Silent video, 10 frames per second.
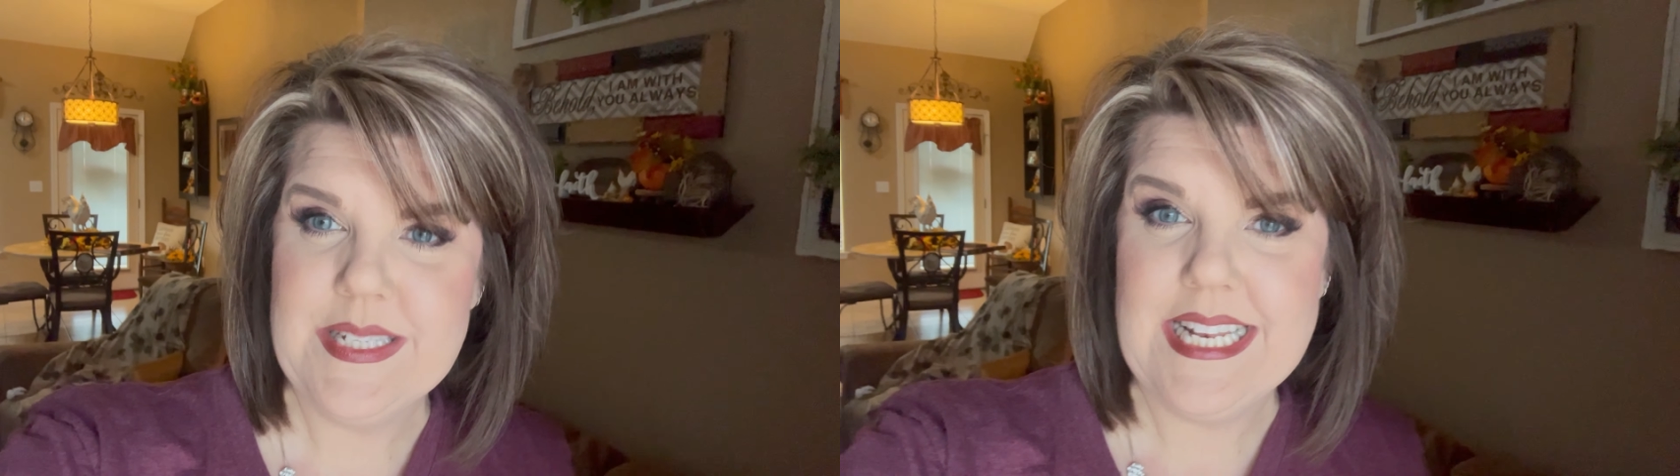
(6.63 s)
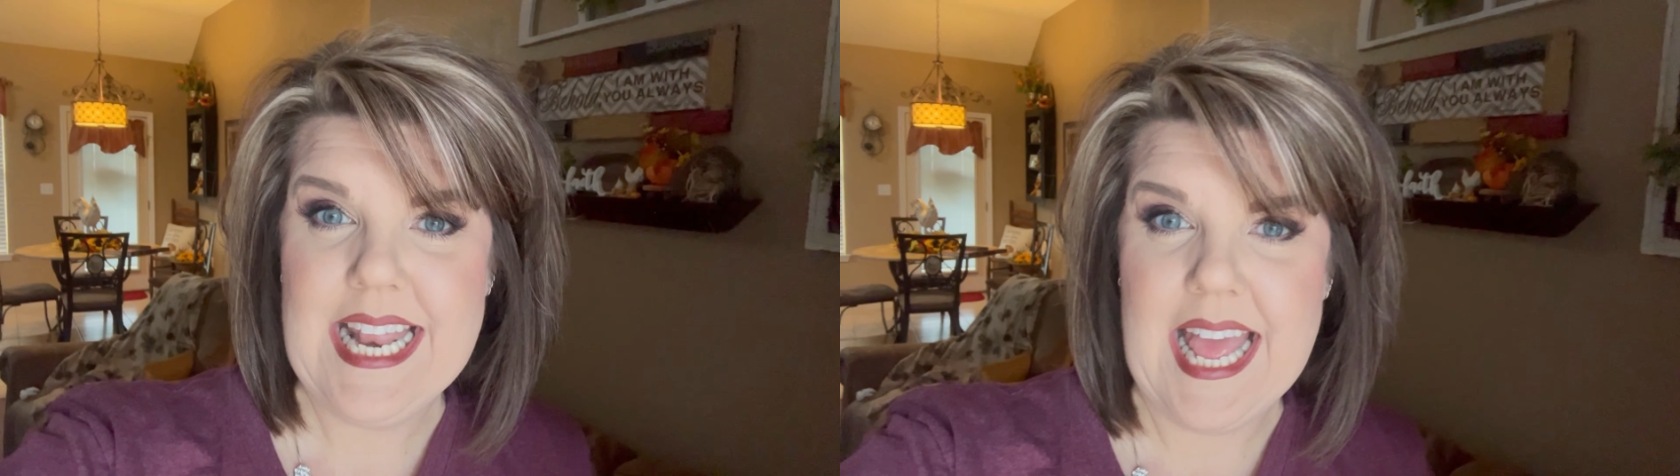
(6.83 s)

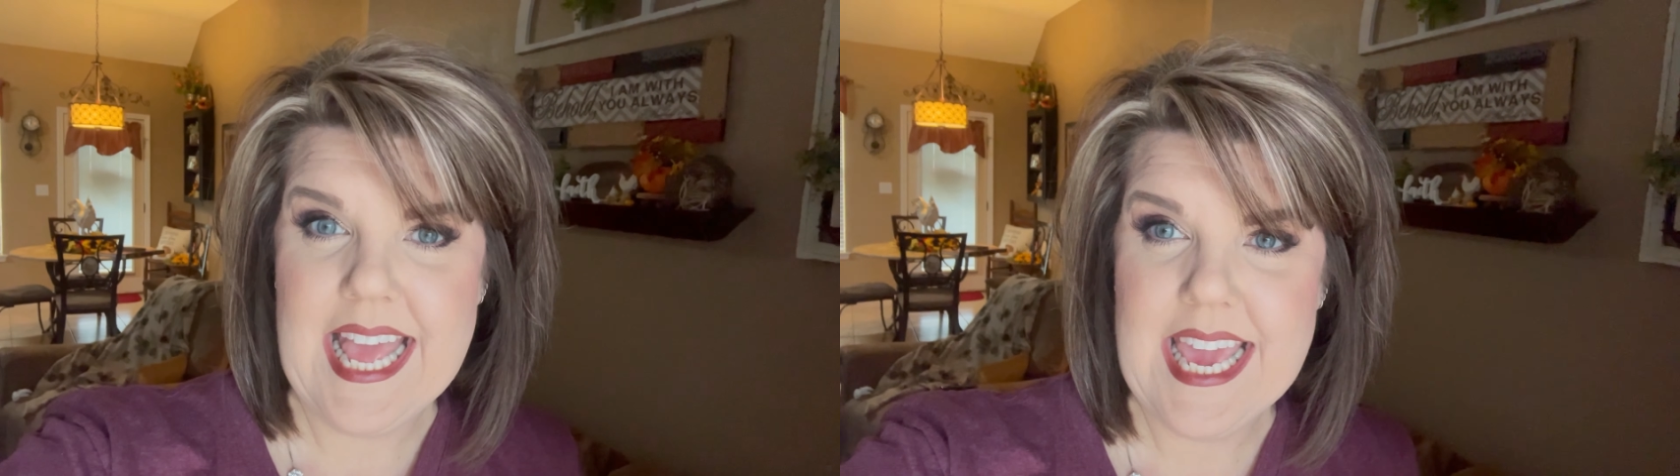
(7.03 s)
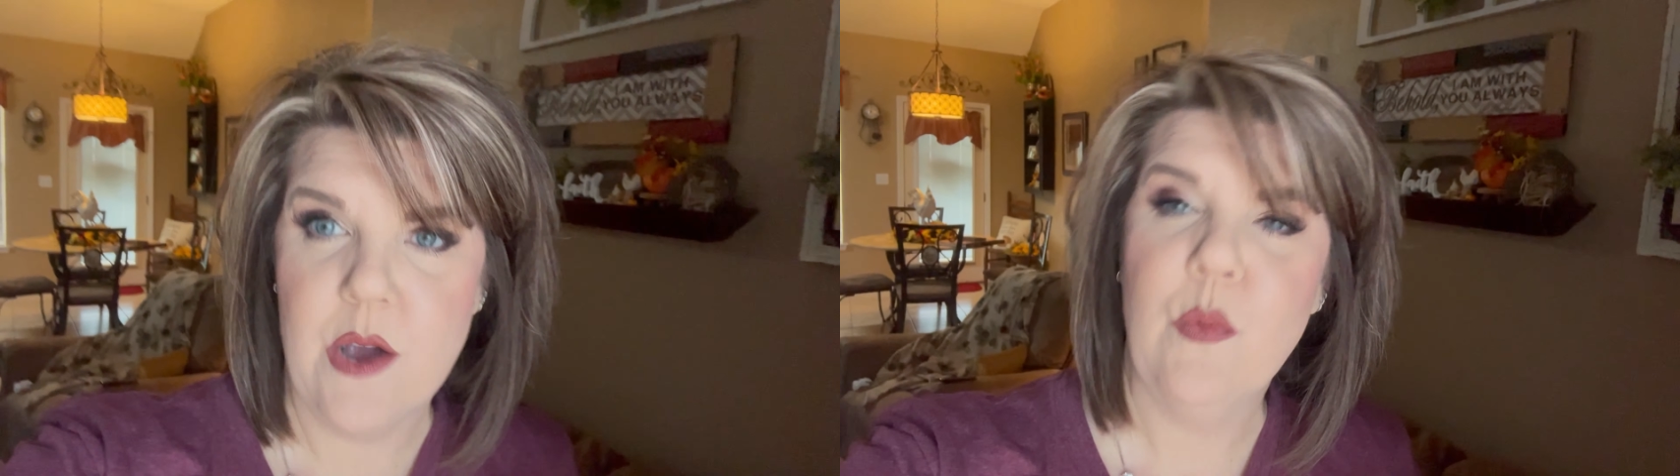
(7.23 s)

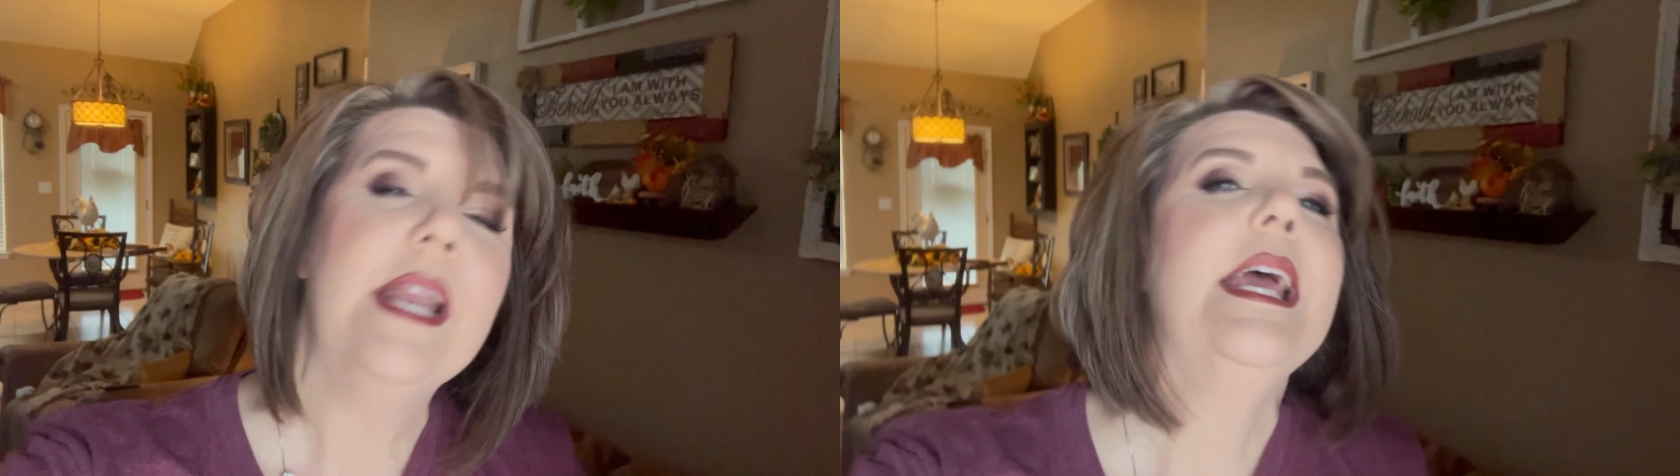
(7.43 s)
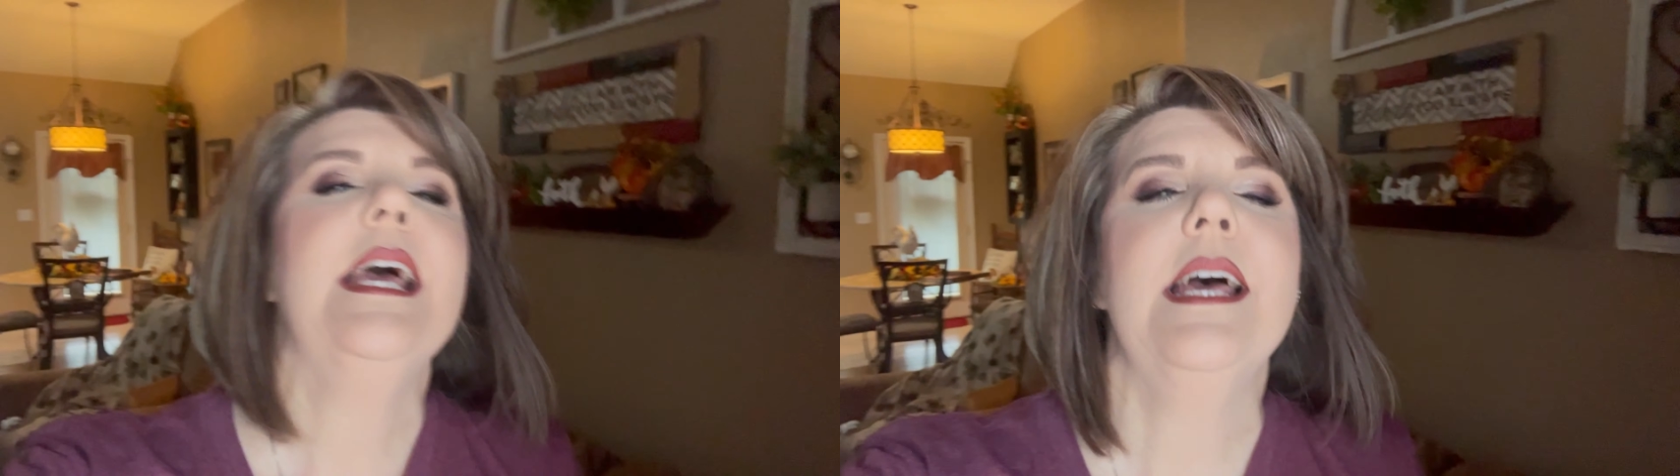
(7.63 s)
today I went
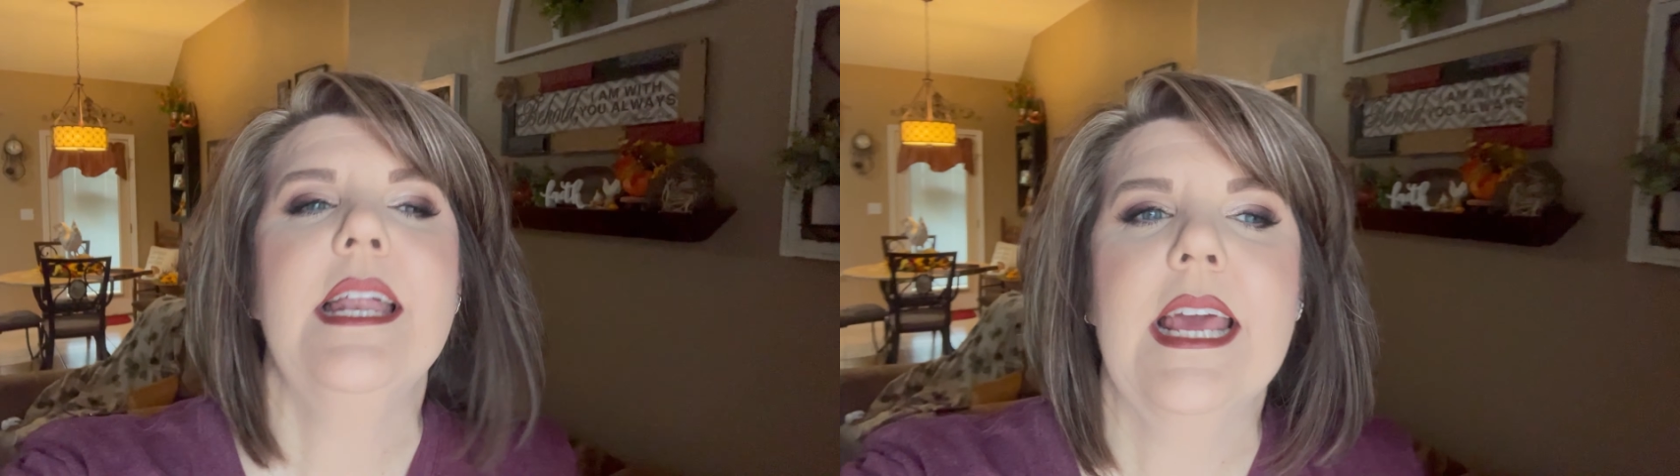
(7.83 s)
ahead